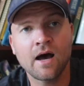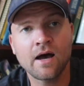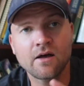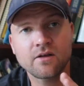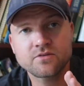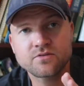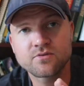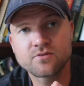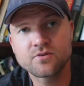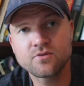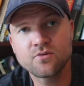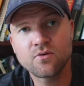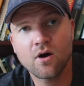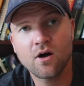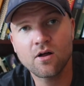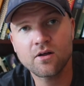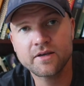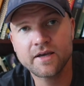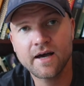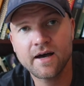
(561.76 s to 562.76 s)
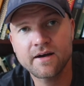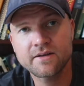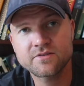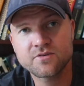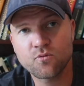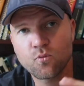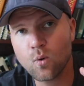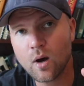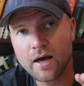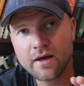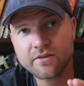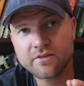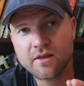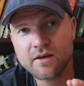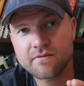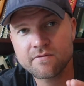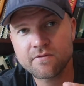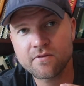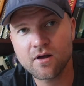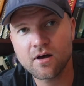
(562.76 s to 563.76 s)
I also do all kinds of
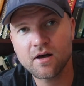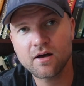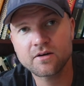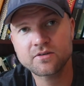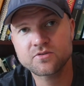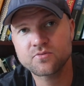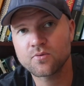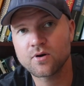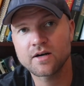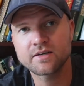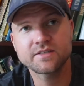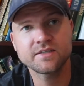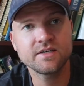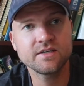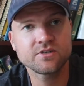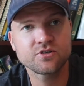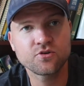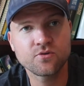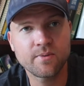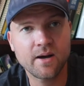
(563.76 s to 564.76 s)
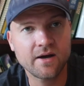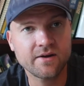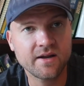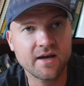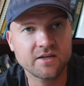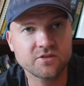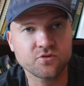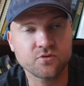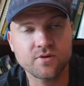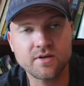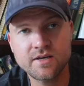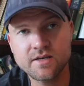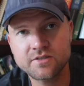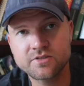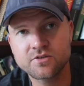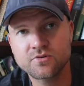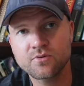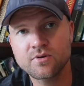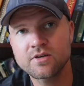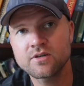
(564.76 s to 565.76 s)
wildlife vlogs where I teach you about natural
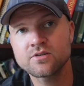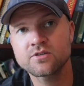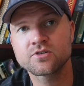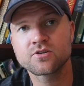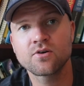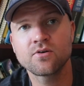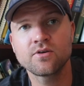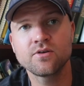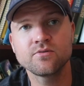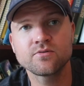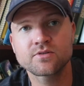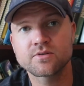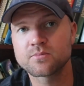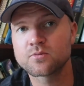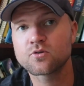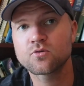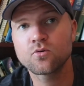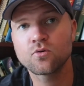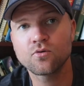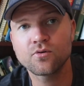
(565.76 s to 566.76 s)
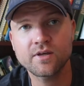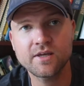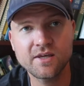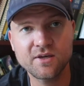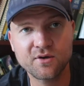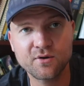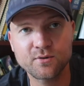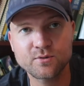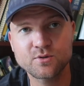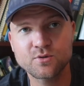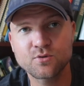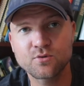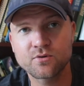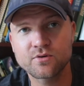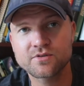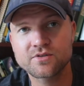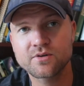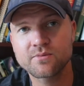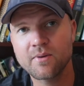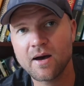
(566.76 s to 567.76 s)
history, show you some cool
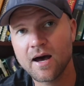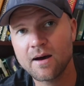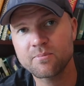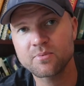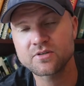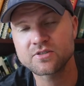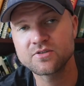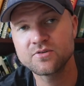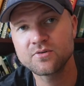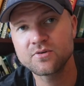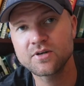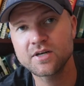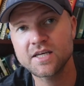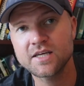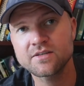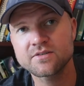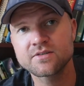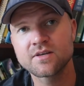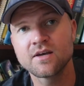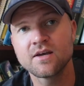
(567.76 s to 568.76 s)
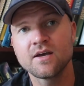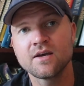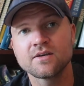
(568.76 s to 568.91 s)
ecotourism opportunities.